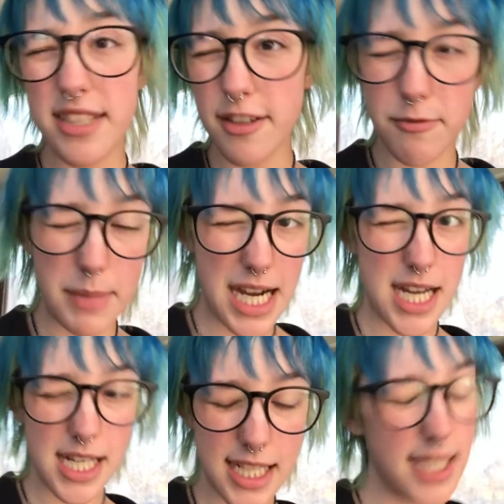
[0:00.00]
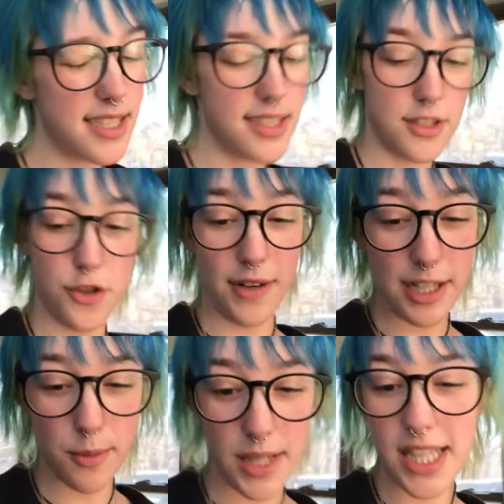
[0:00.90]
of mind,
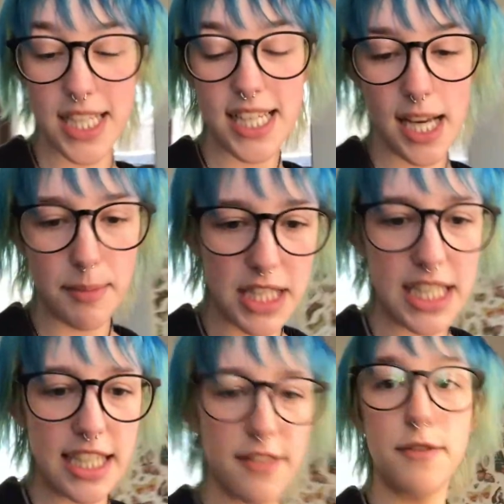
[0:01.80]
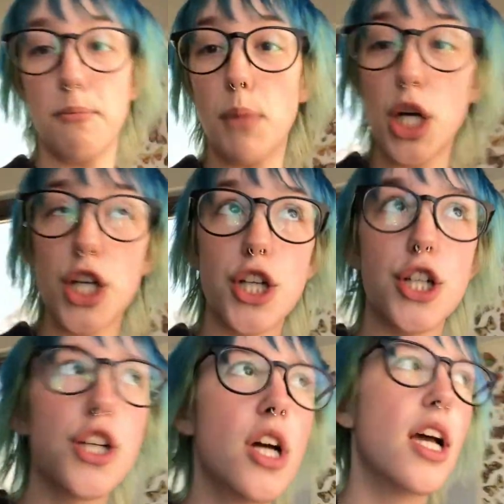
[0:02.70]
tranquility, I believe,
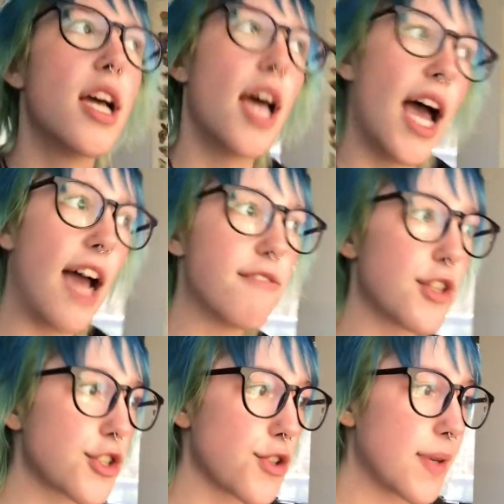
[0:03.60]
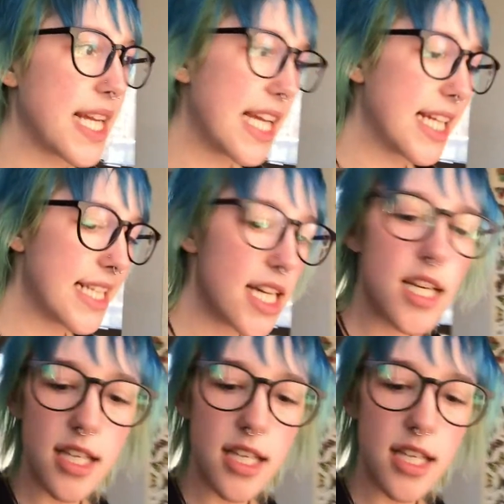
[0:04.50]
myrrh, evergreen,